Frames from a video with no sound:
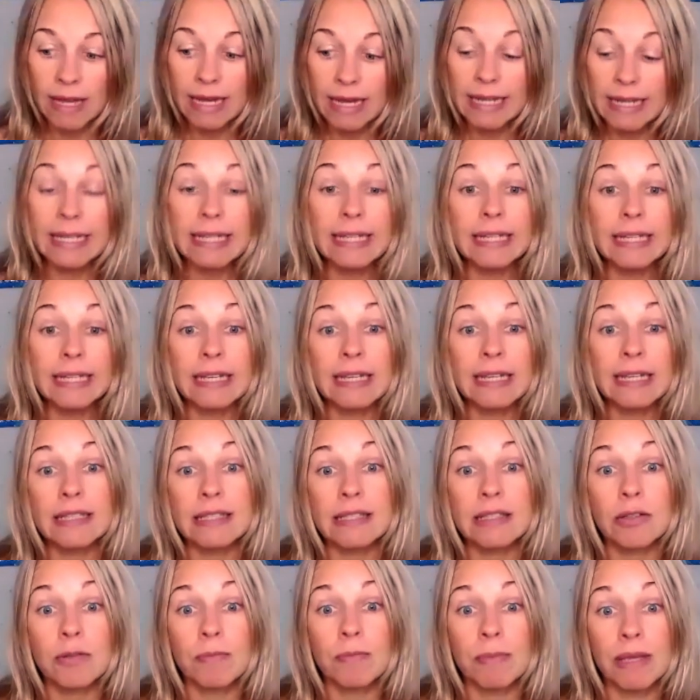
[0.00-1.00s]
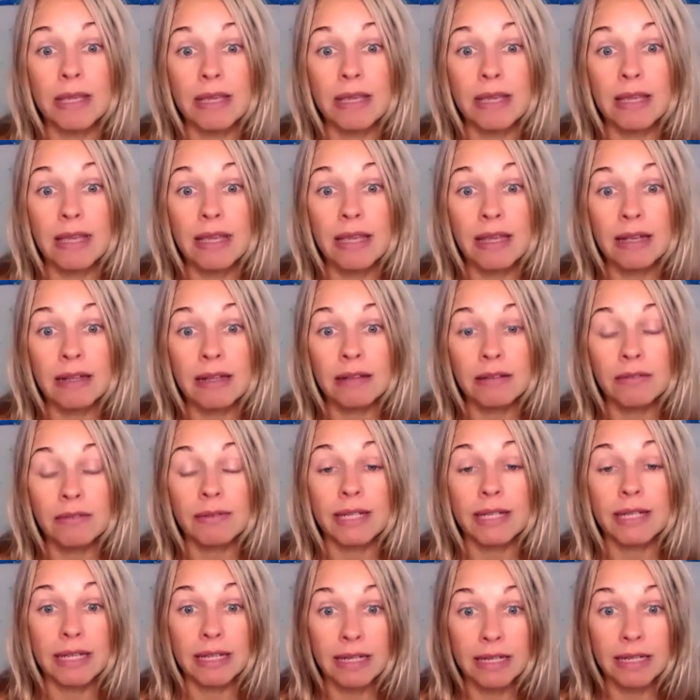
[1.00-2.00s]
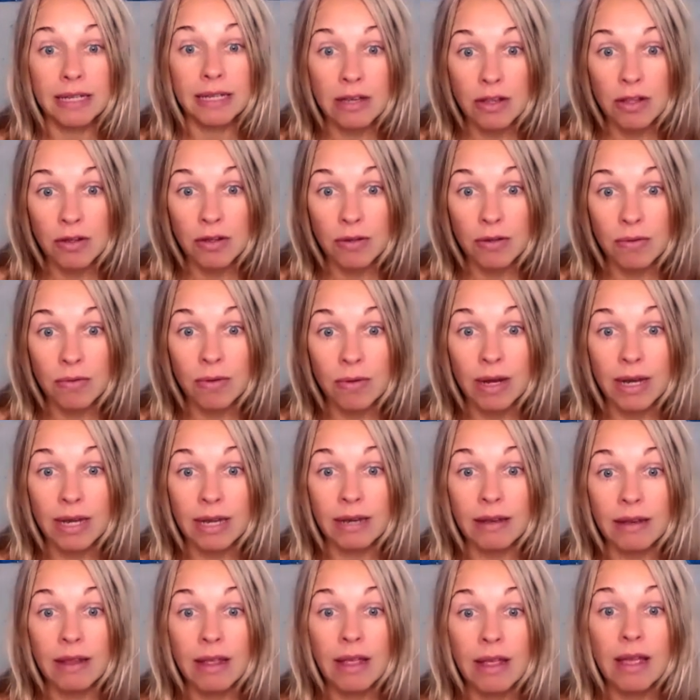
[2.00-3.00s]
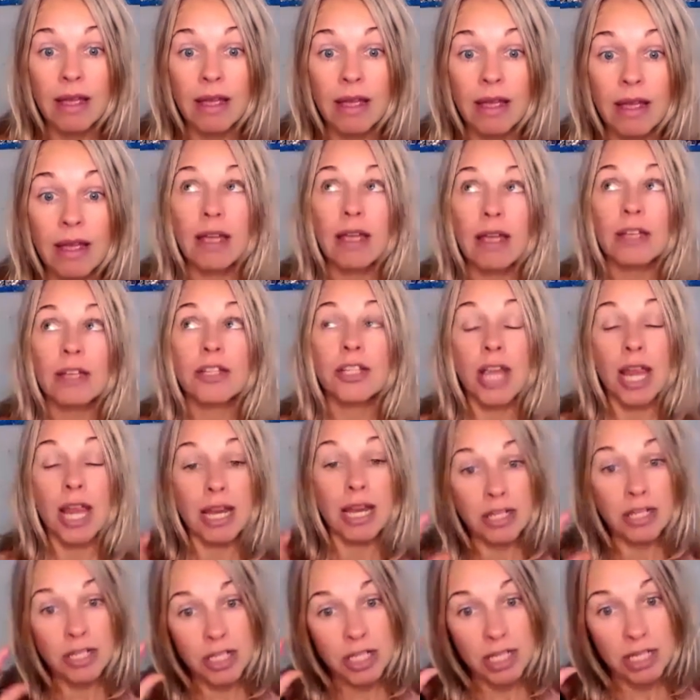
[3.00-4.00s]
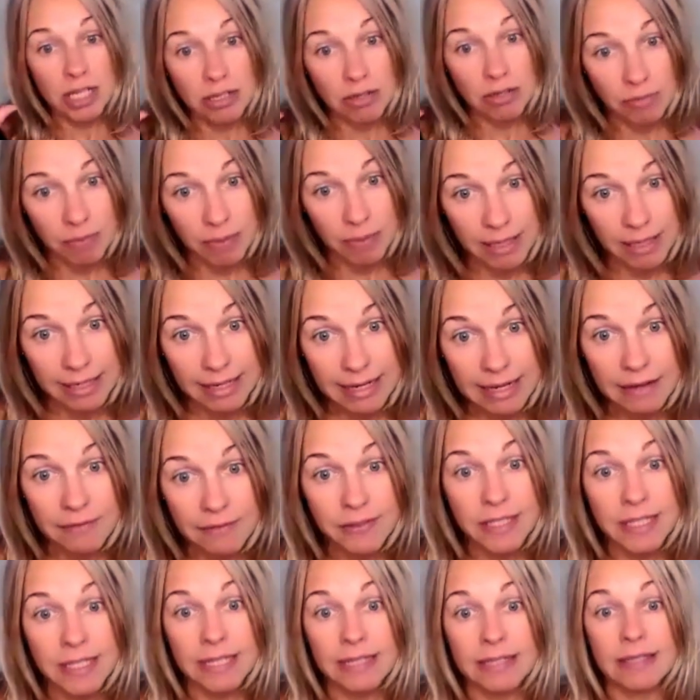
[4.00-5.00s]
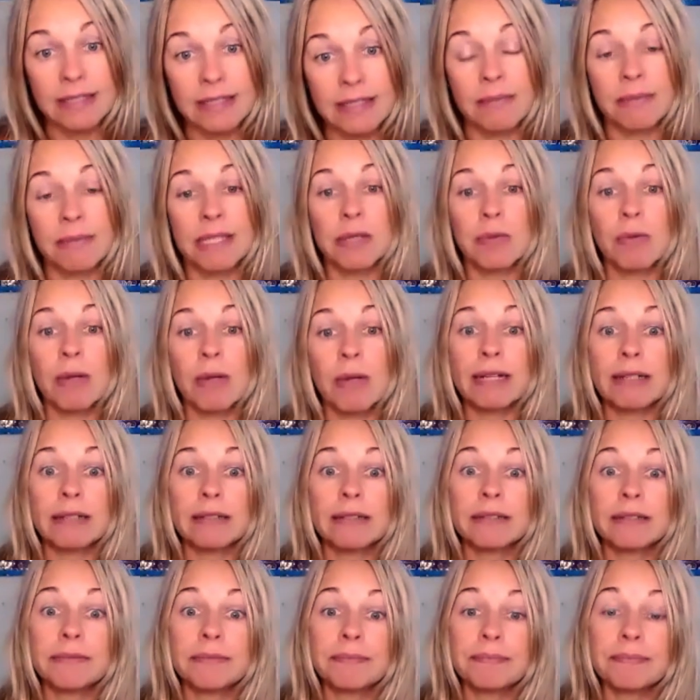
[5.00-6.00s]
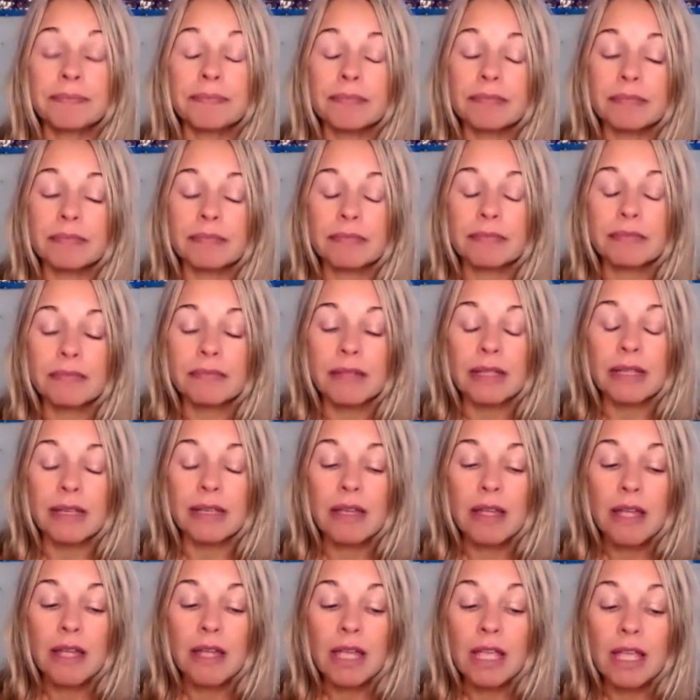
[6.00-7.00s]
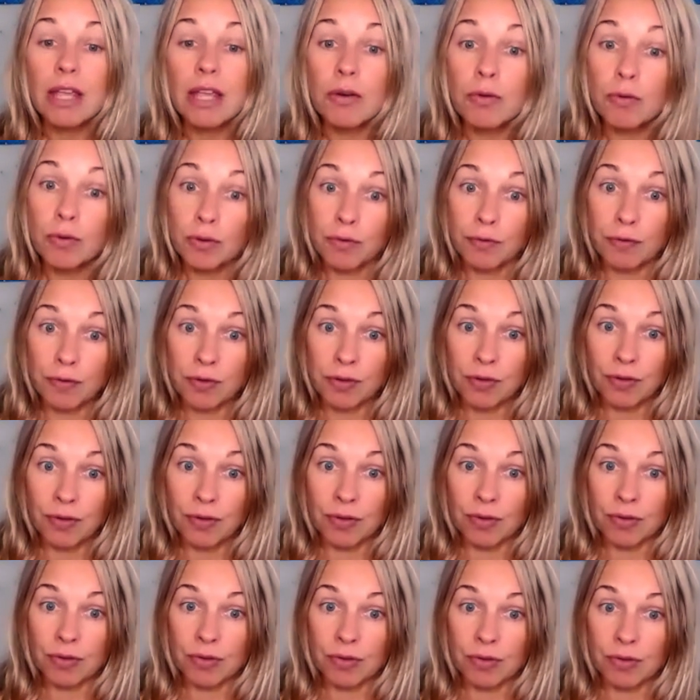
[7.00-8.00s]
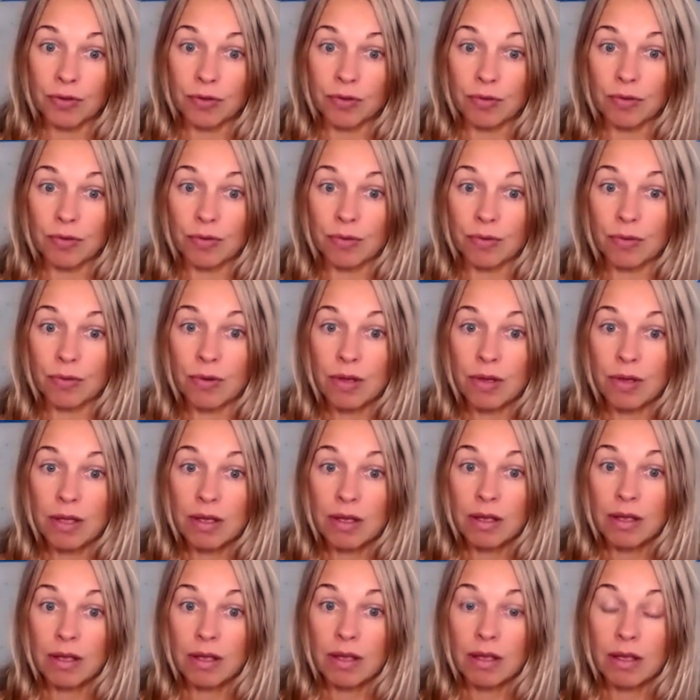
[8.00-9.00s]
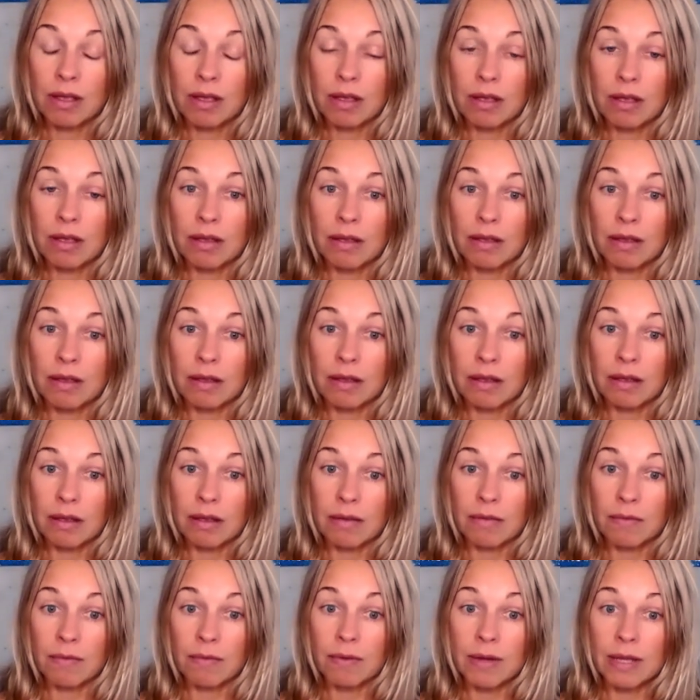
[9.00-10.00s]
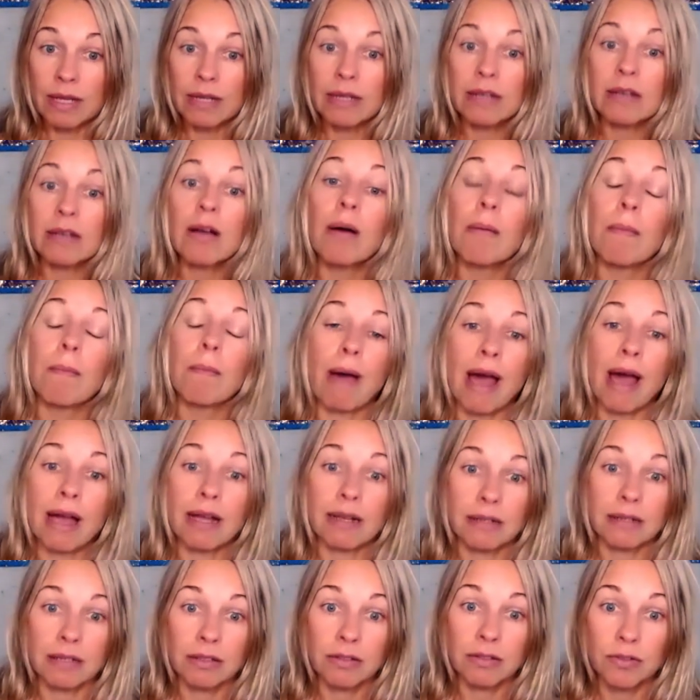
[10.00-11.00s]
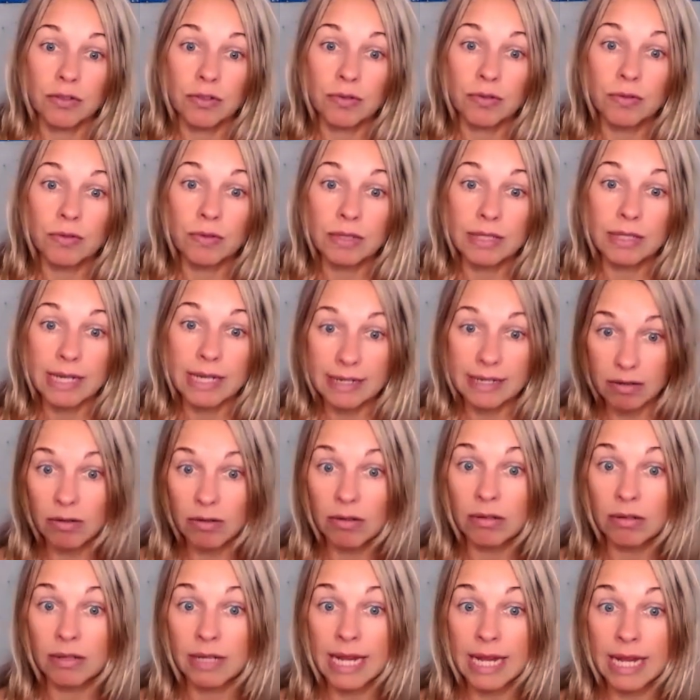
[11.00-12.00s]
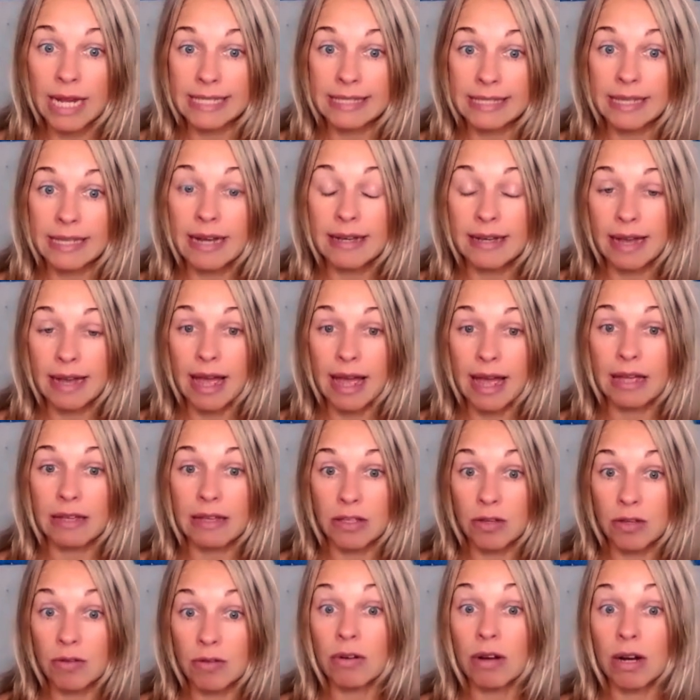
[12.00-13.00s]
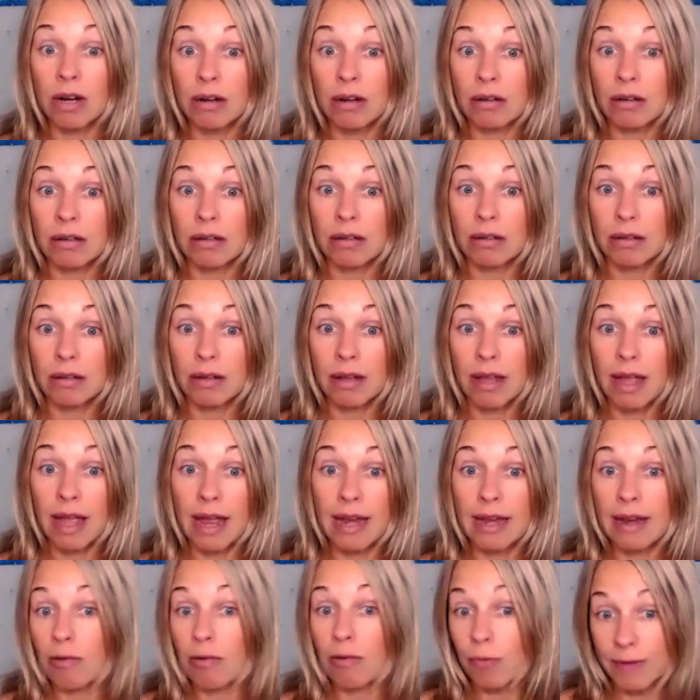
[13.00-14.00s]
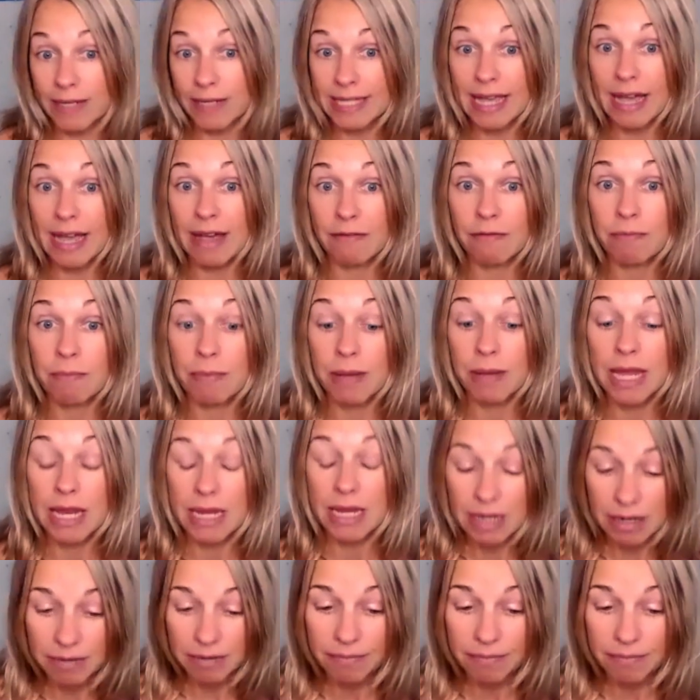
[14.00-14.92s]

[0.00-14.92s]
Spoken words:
needs to be healed within you and changed in your belief system as well, in order for you to really come back to that wholeness that you are and always have been.